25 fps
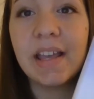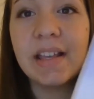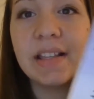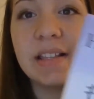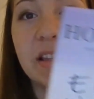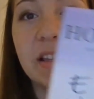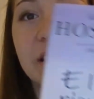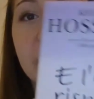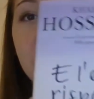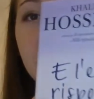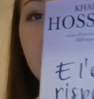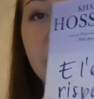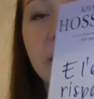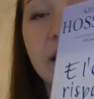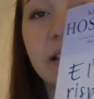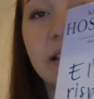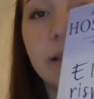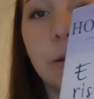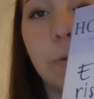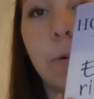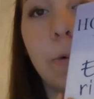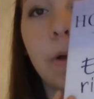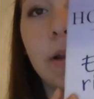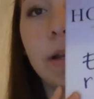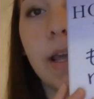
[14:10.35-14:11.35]
So this is
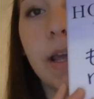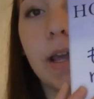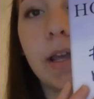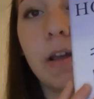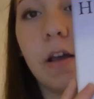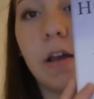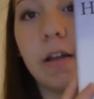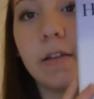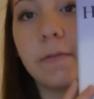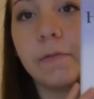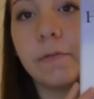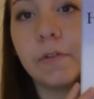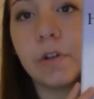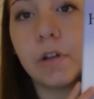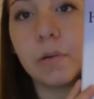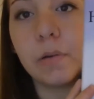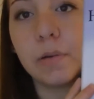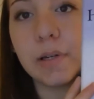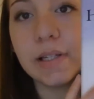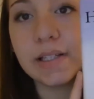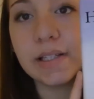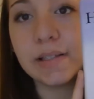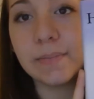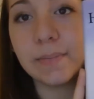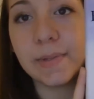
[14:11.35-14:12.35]
the one I got for
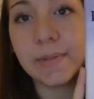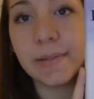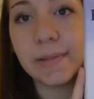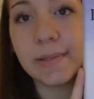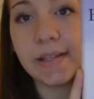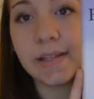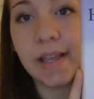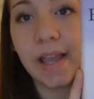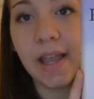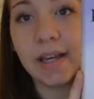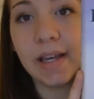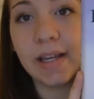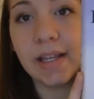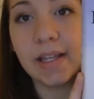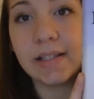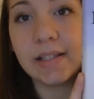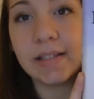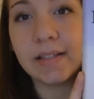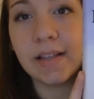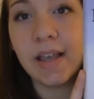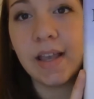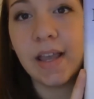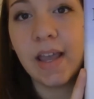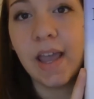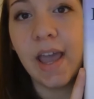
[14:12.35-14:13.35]
Christmas and
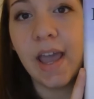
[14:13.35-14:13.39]
it's